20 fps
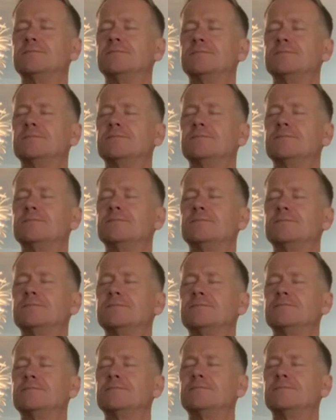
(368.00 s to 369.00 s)

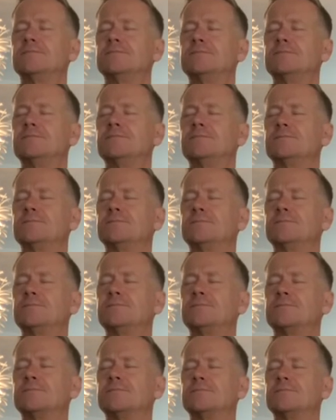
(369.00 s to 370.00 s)

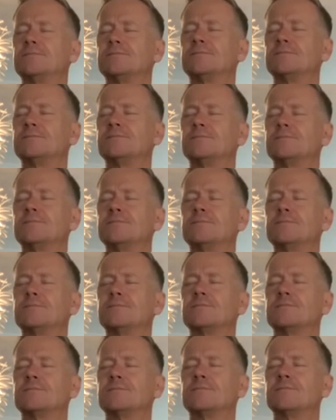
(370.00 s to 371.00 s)

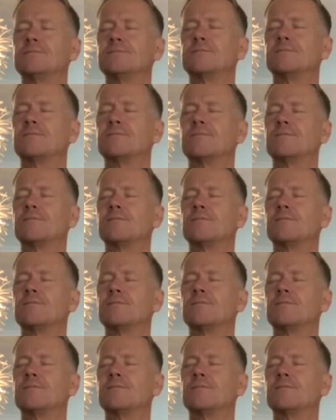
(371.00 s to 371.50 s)
Nothing is said.